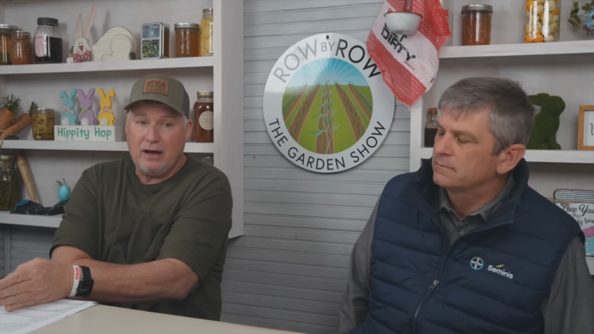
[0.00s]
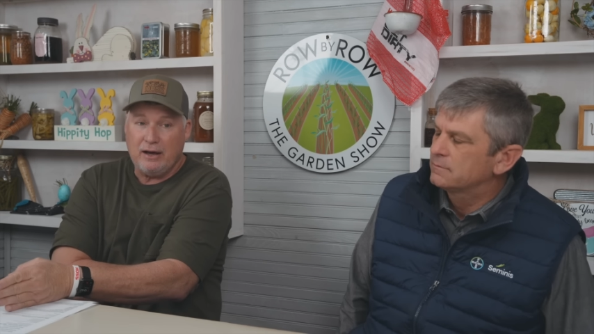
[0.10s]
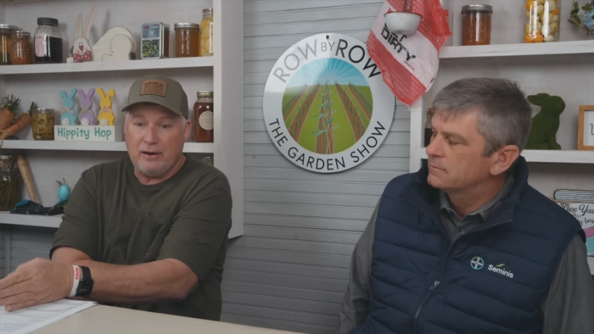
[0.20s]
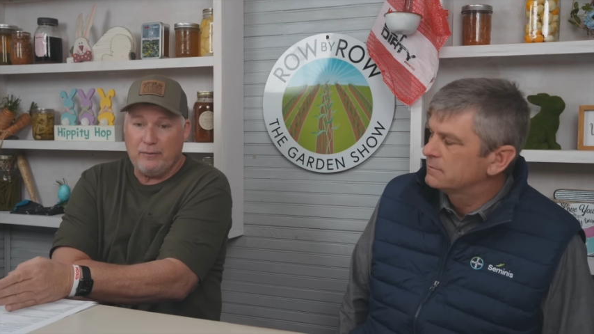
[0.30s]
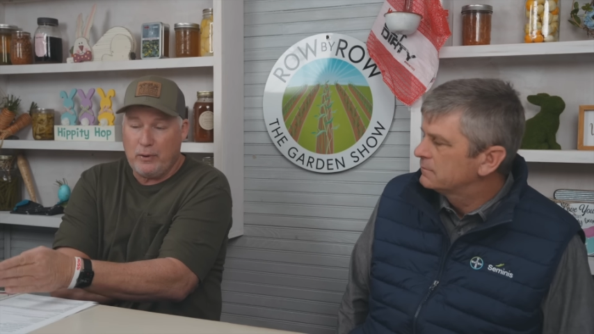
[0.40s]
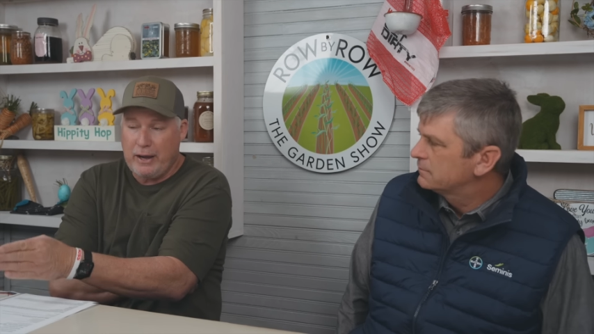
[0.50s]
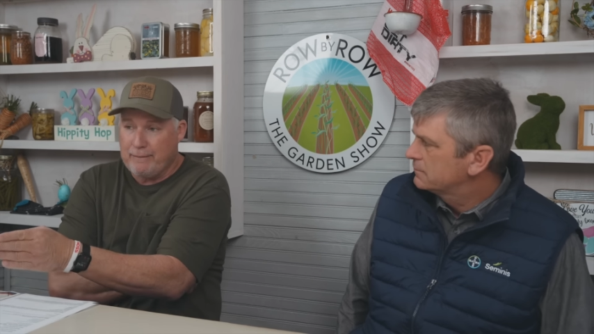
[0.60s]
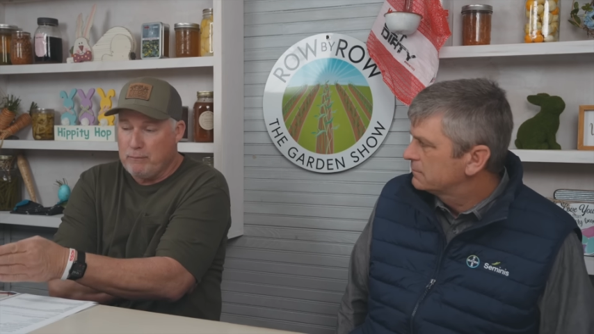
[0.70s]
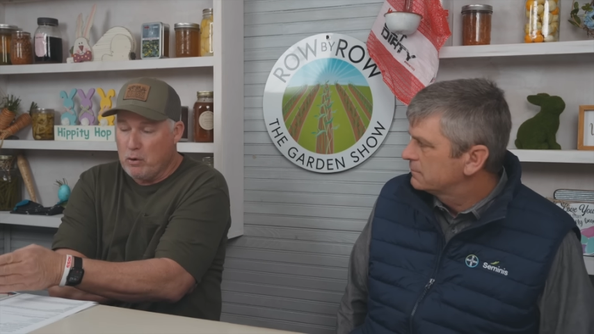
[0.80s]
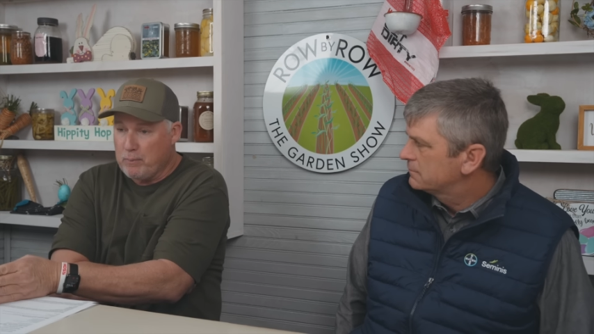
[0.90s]
Speaker 1: uh, we
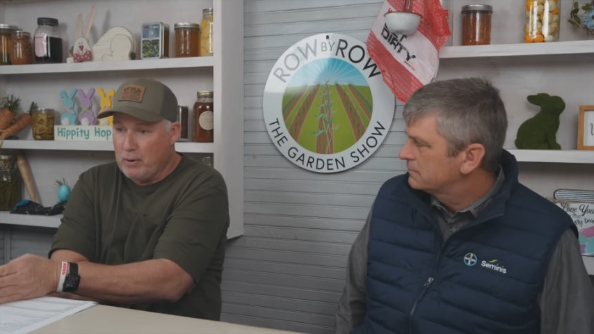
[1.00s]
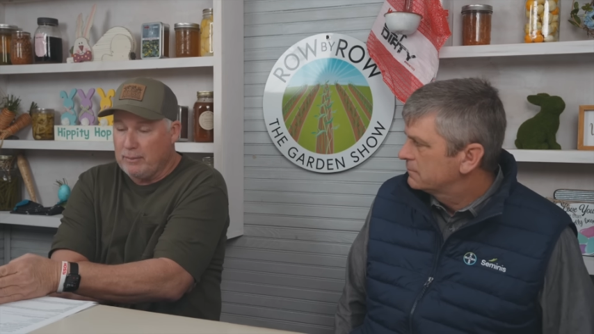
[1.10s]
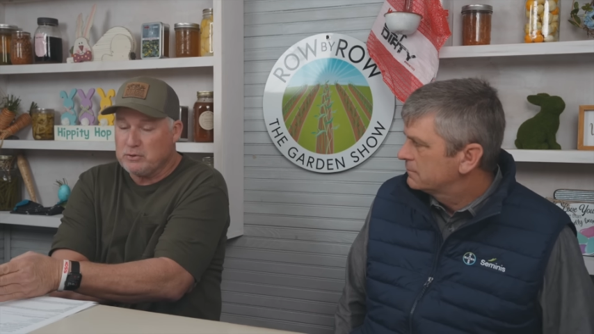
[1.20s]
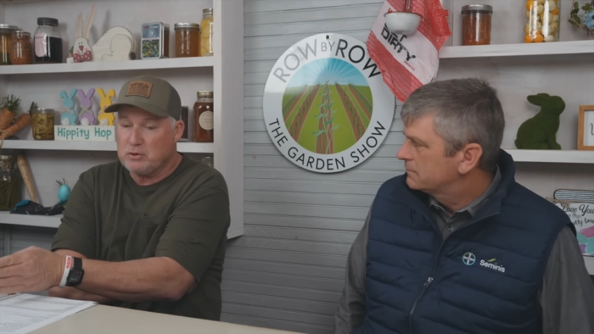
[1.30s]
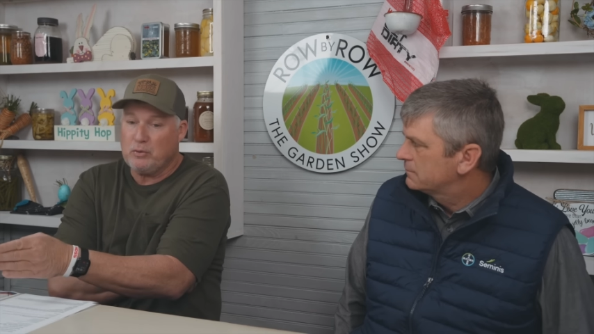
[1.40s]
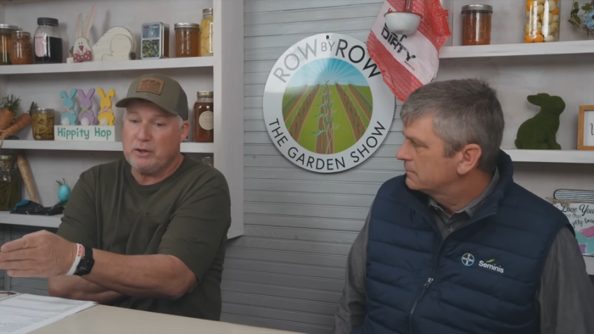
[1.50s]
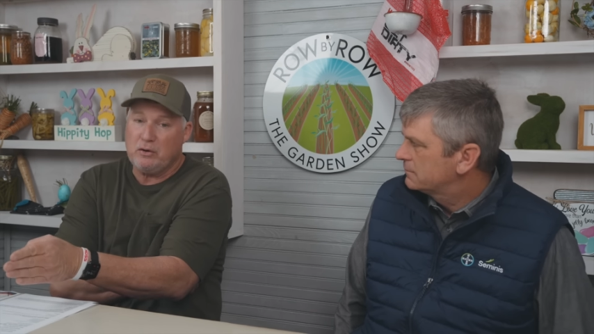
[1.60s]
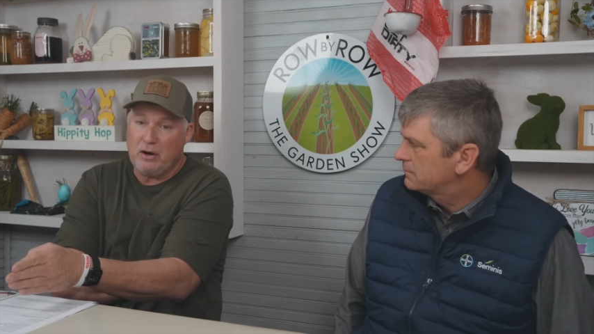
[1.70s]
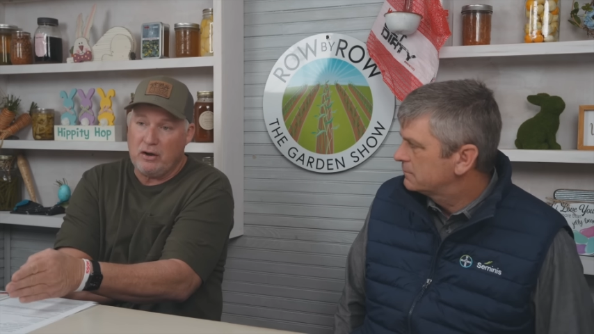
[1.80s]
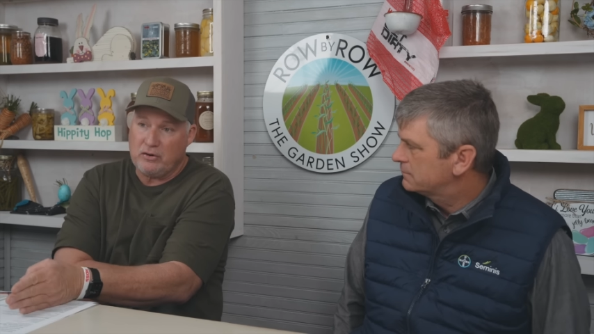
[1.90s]
have more problems than we
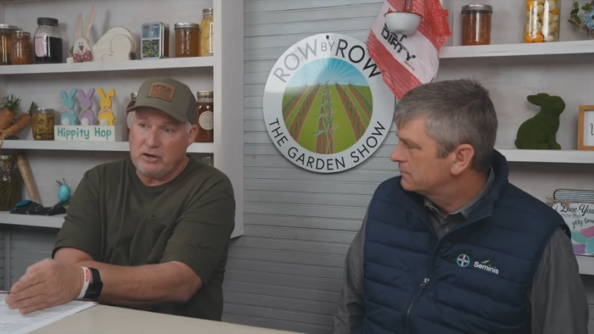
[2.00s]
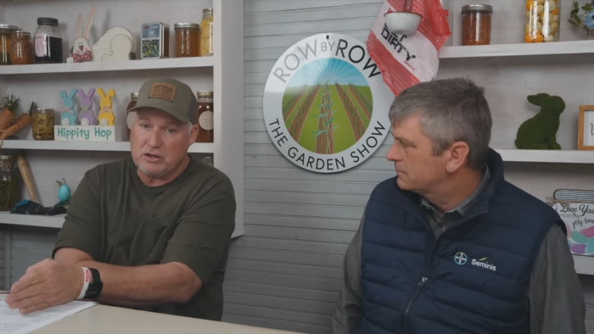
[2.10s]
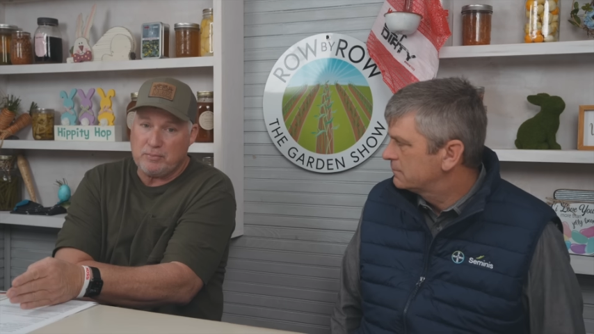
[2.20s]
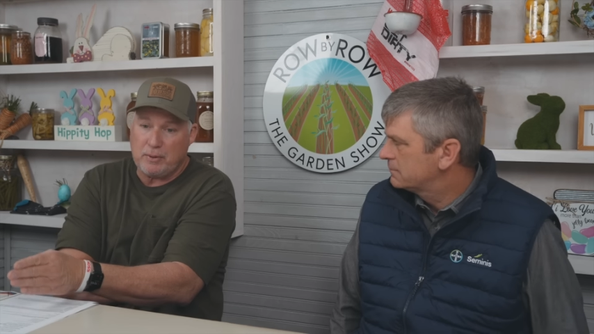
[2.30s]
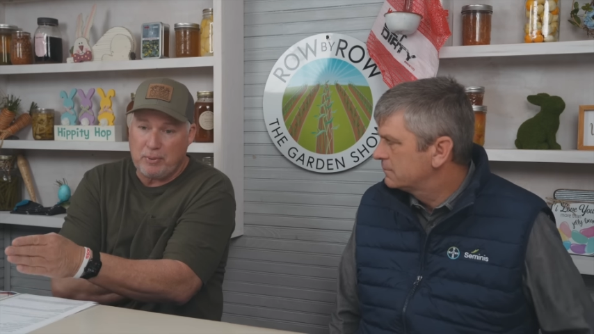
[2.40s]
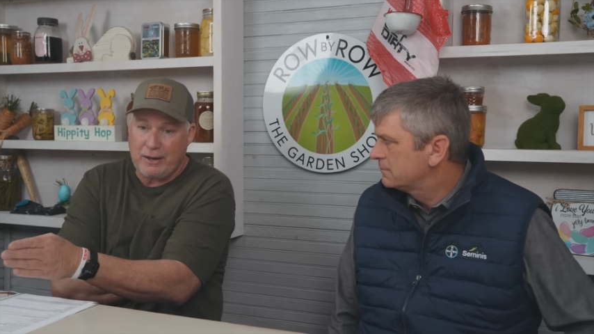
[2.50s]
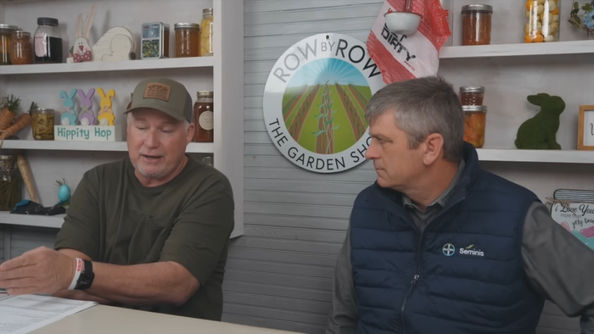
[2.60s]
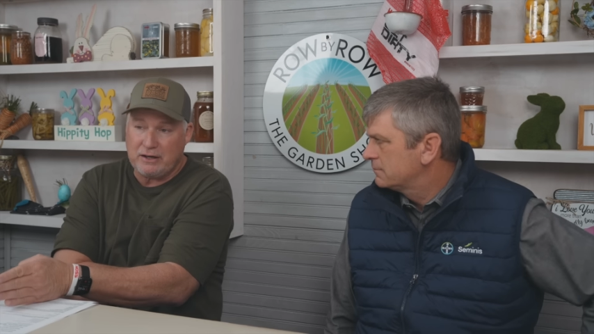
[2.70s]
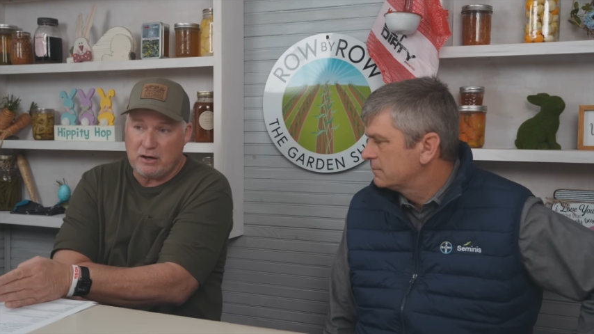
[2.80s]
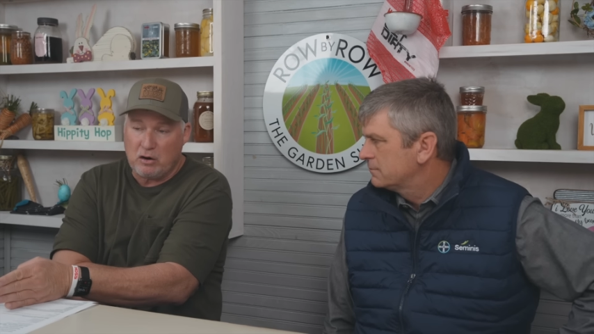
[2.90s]
do other years. But
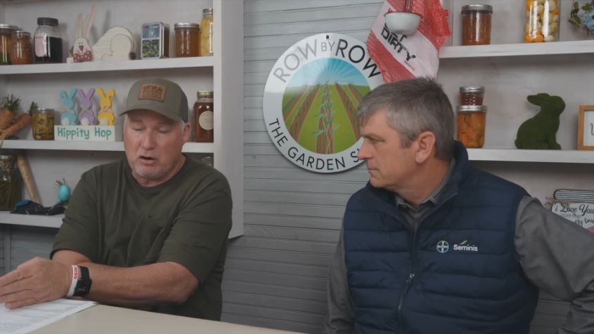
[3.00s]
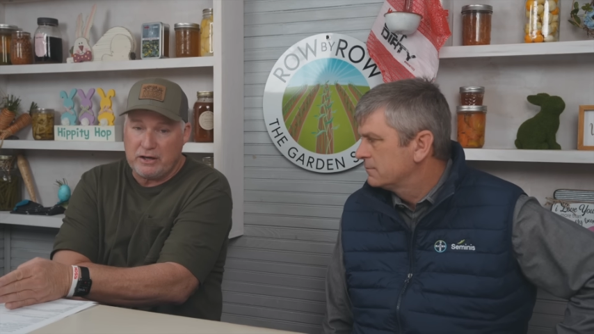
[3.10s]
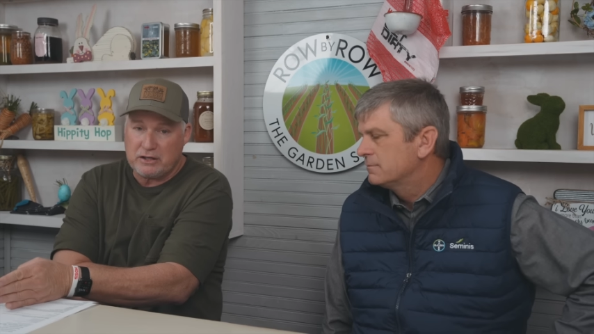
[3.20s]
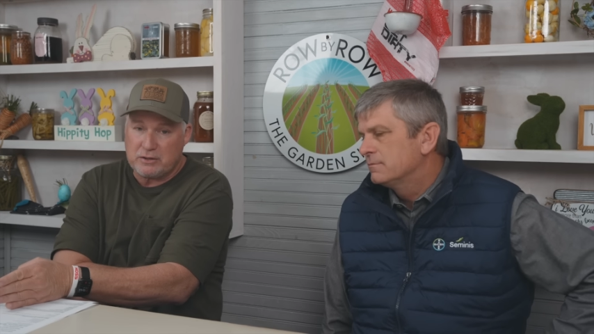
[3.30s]
planting it early in the